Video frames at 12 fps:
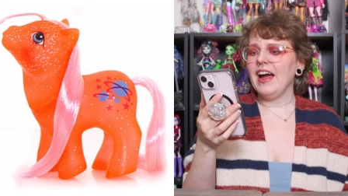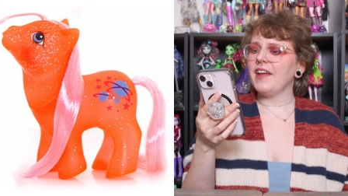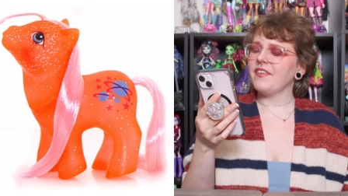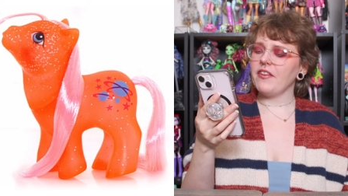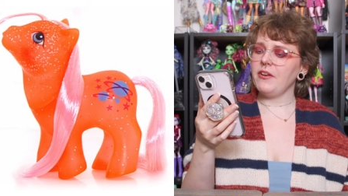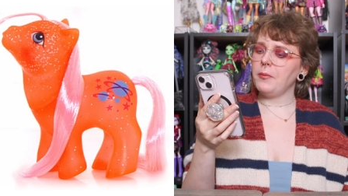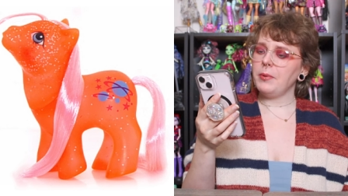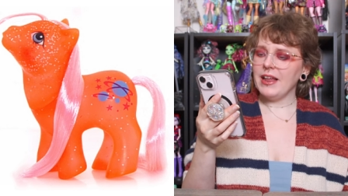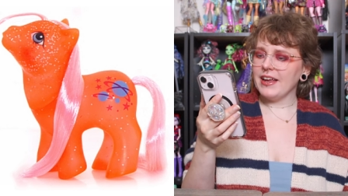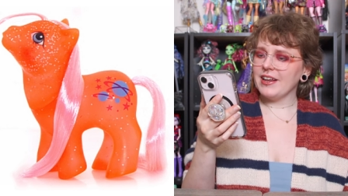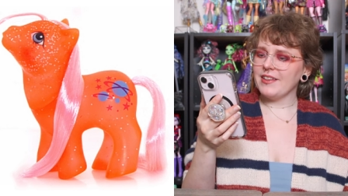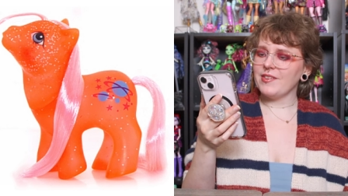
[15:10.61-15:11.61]
and the little
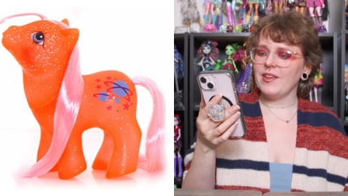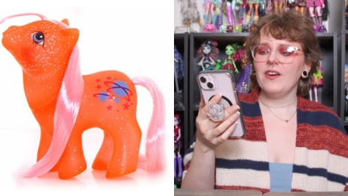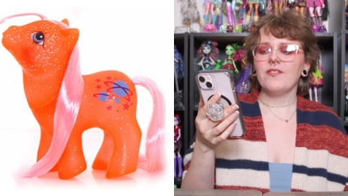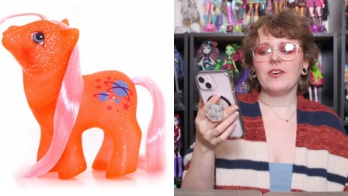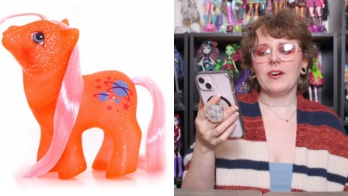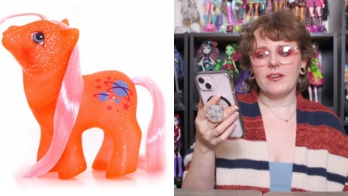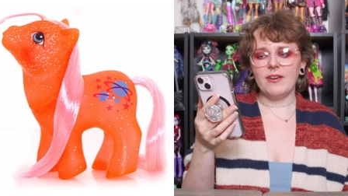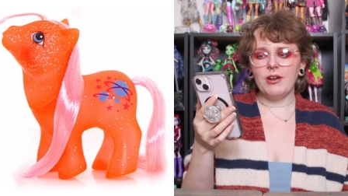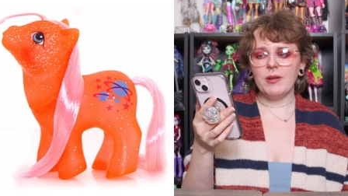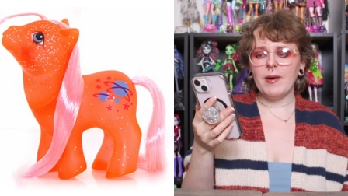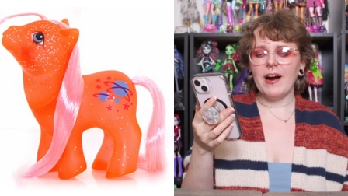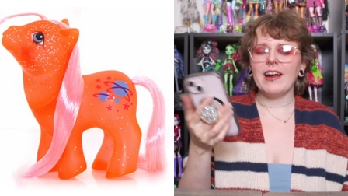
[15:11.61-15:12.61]
planets for her
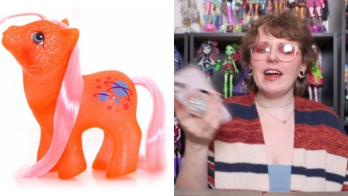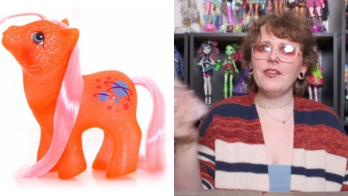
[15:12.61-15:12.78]
cutie mark.